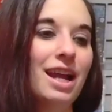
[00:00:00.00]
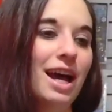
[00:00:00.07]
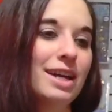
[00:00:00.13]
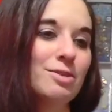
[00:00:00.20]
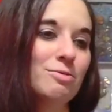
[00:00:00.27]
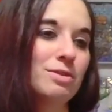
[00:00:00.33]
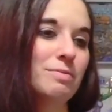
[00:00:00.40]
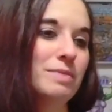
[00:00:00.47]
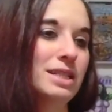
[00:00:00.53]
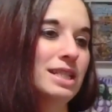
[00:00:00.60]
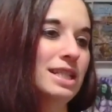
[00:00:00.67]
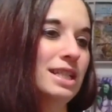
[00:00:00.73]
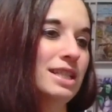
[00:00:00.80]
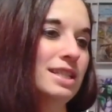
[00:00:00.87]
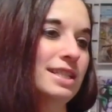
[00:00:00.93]
I don't want to miss
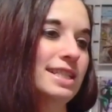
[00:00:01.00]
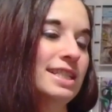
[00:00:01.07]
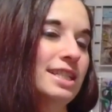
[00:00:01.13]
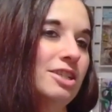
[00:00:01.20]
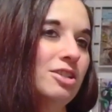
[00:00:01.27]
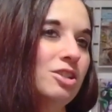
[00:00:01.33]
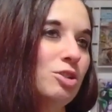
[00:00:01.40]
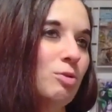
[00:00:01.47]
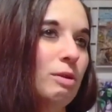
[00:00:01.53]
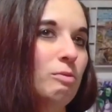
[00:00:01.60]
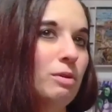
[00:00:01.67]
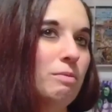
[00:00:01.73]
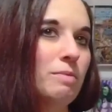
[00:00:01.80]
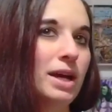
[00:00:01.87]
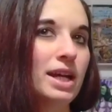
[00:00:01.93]
any of the details, so I
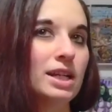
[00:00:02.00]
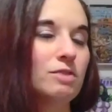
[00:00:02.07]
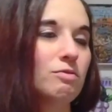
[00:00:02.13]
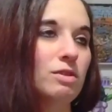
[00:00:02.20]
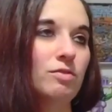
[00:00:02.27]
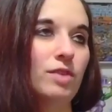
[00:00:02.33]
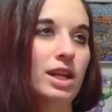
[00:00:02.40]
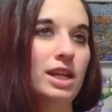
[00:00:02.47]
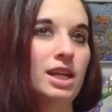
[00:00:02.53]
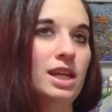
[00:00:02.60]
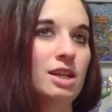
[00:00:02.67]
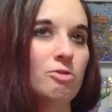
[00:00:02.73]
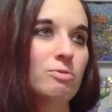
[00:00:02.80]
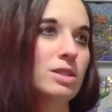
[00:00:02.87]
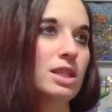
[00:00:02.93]
went back and reread it,
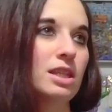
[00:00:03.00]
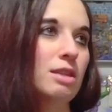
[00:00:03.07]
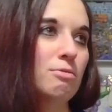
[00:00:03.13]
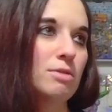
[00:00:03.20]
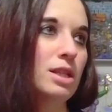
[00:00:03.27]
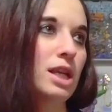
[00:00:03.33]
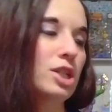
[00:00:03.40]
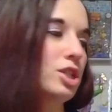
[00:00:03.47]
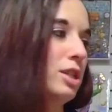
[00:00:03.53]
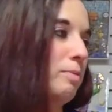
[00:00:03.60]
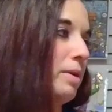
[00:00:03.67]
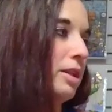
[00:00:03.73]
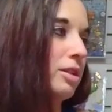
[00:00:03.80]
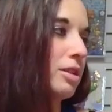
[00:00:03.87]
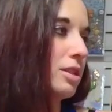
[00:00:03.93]
and I was like, that was actually
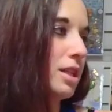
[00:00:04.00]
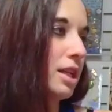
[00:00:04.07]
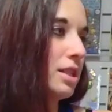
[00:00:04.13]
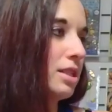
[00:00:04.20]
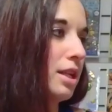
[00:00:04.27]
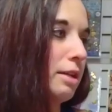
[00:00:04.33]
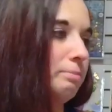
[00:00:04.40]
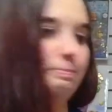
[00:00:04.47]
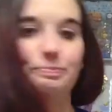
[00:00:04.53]
better the second time.